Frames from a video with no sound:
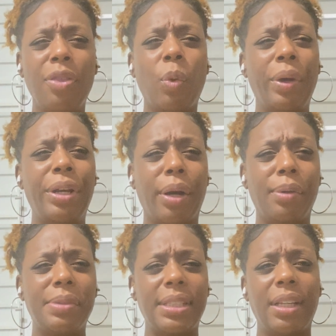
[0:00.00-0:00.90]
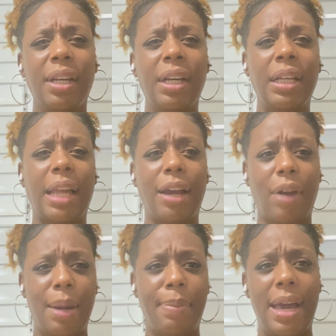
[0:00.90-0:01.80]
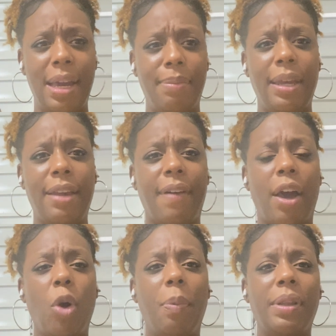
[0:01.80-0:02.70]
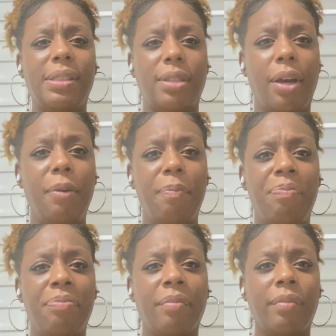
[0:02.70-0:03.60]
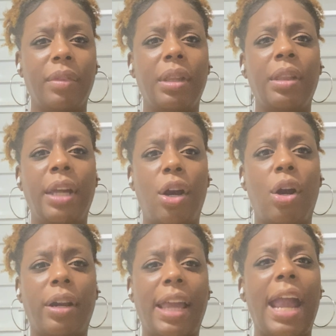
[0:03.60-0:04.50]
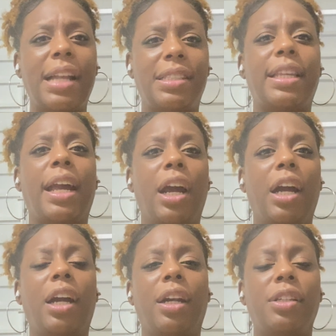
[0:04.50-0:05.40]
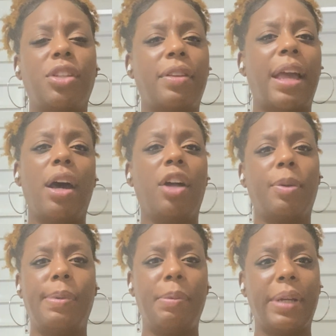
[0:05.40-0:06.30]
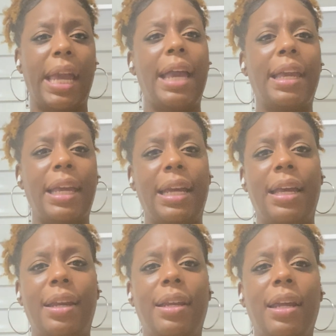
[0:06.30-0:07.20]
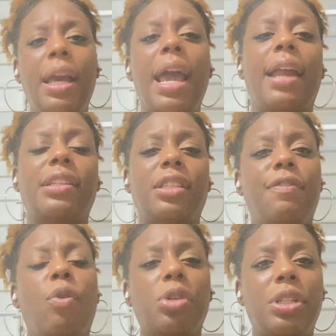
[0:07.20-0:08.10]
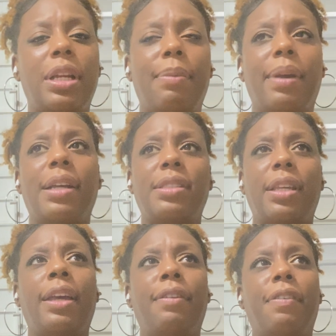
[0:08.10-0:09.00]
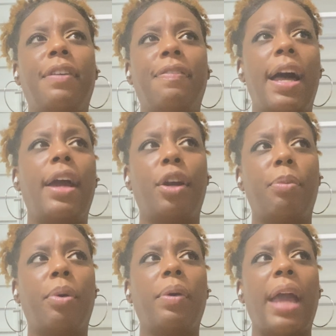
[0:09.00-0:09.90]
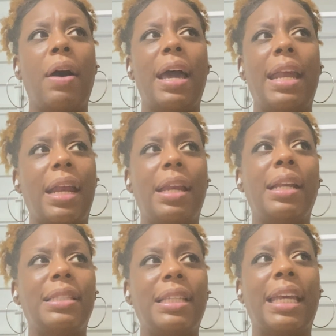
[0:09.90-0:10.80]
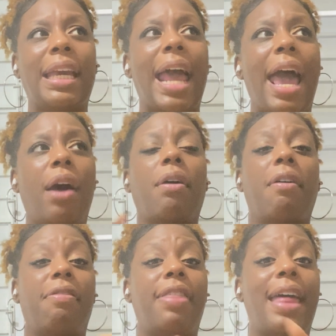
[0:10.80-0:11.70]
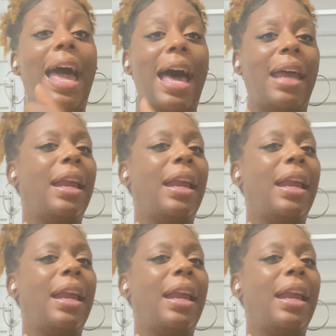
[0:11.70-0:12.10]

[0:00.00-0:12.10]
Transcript: windows. Like right behind me, if I open this up, there are gates there so that other people can't get in. And it's unfortunate because if a fire broke out and I needed to get out of that,